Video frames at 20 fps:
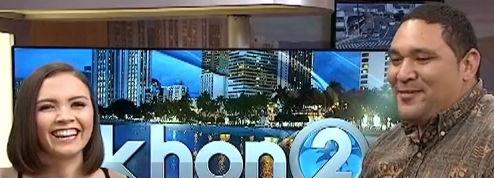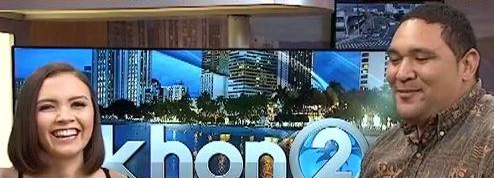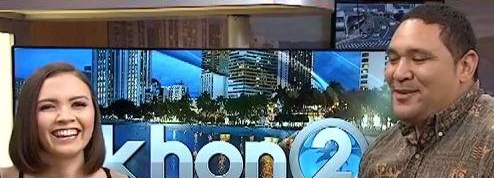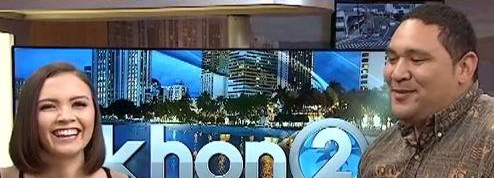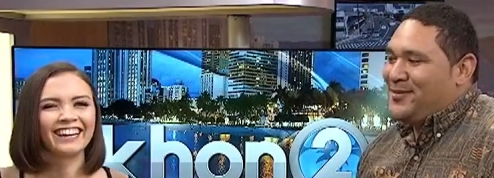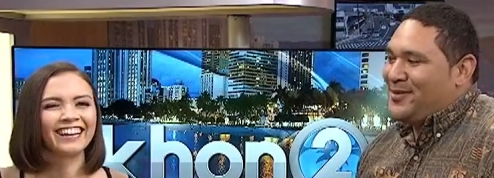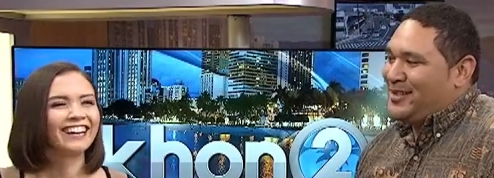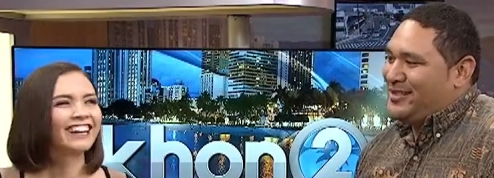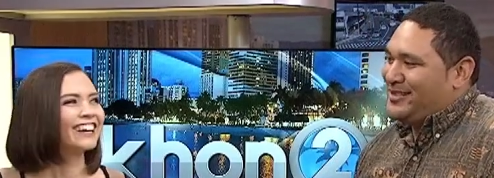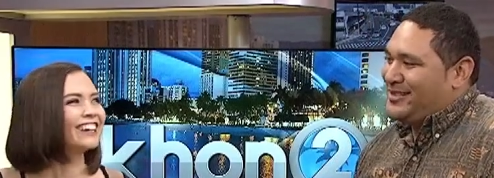Speaker 1: Family
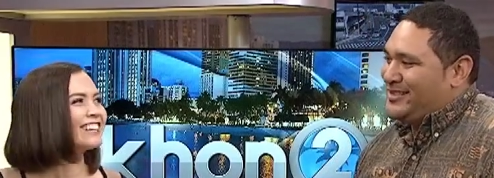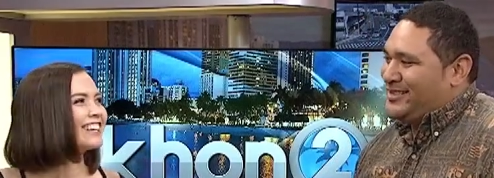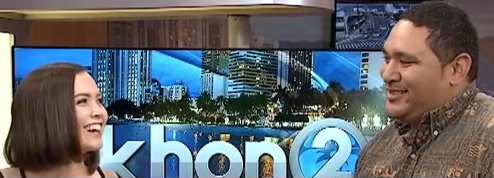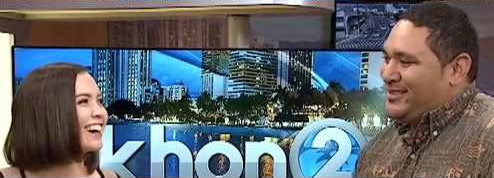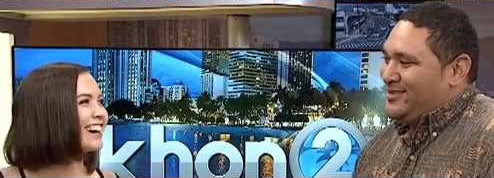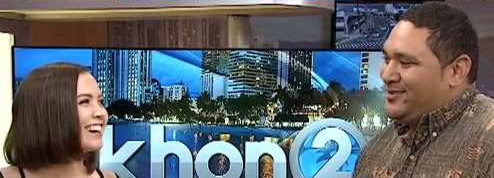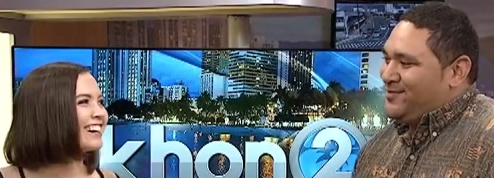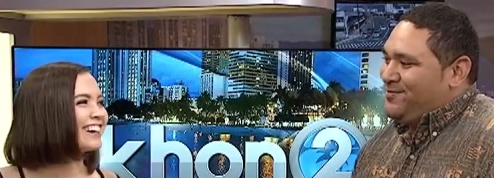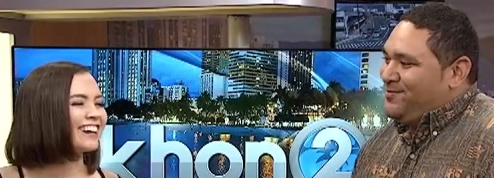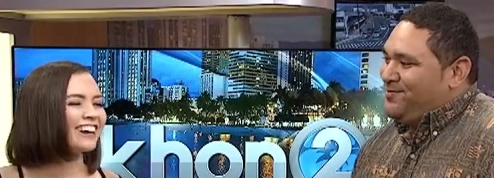fun.
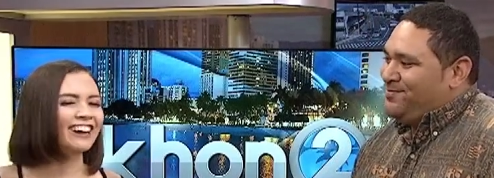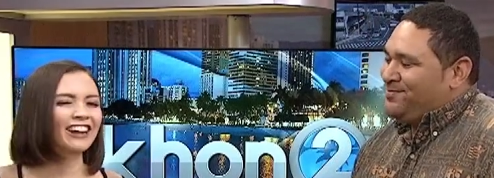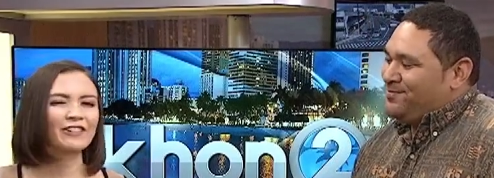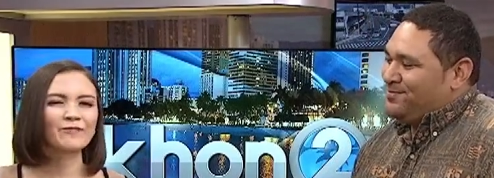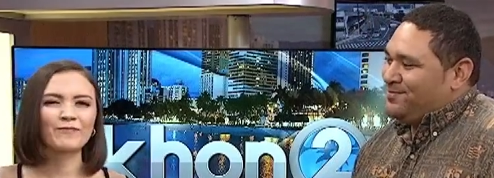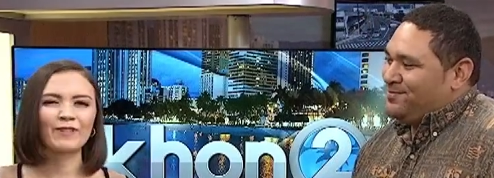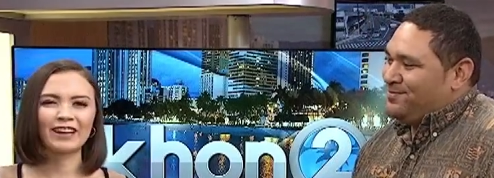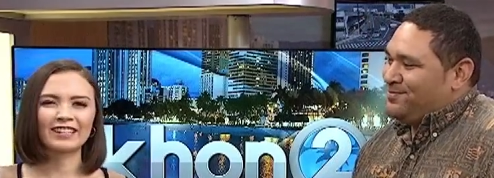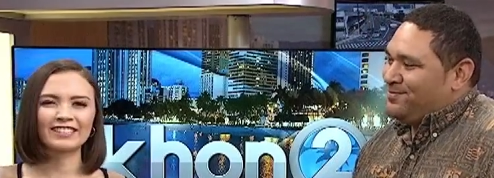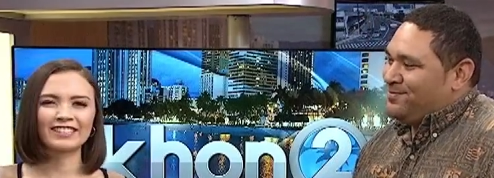Yeah. All
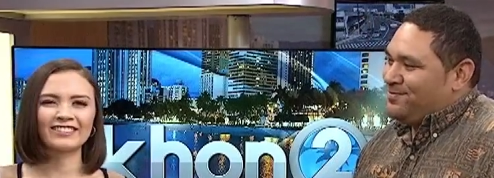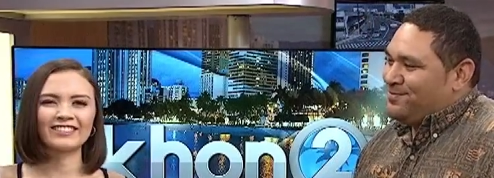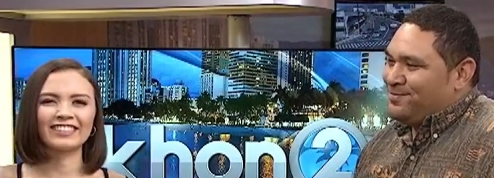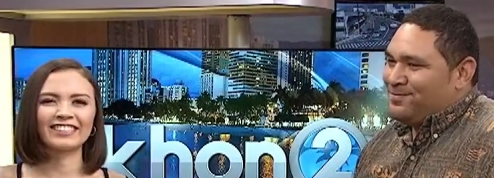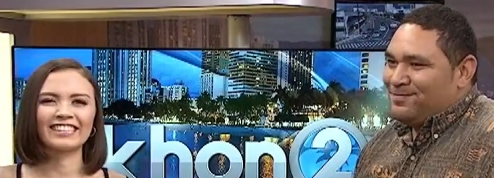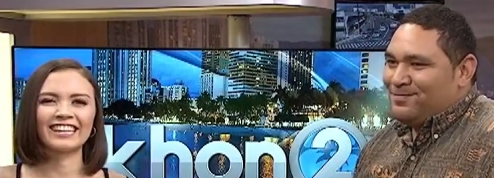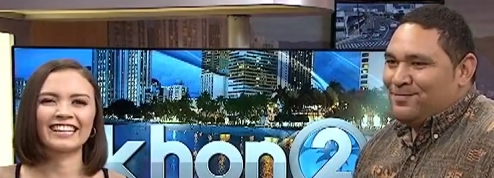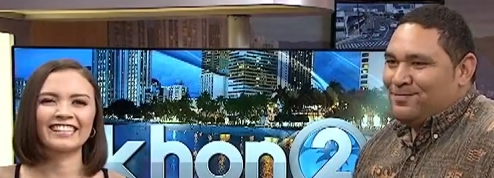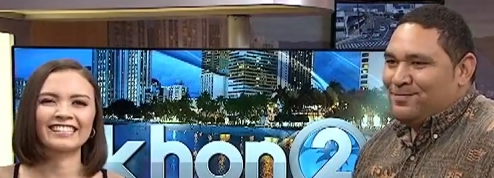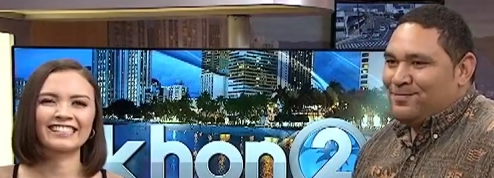right. Back to you at
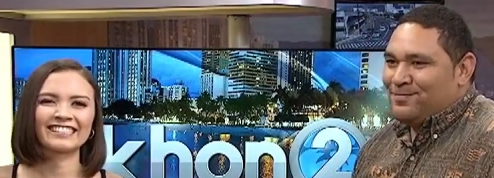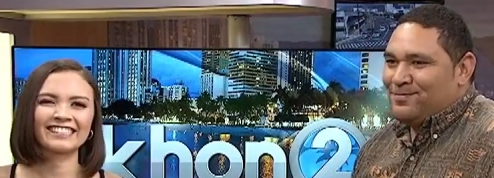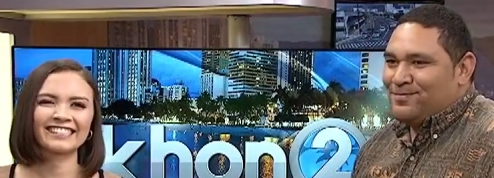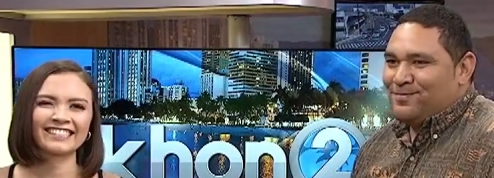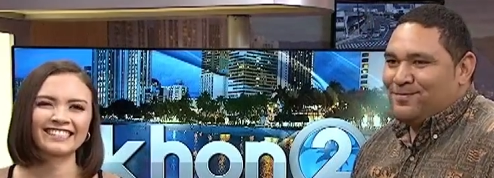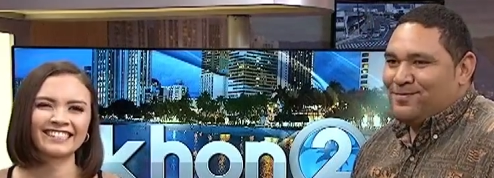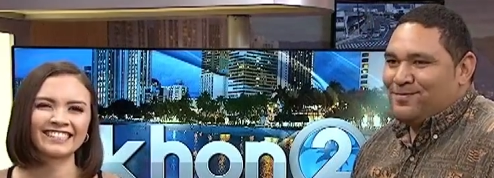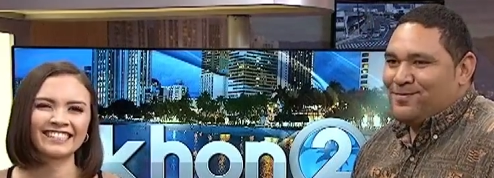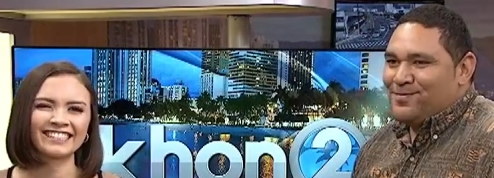the desk.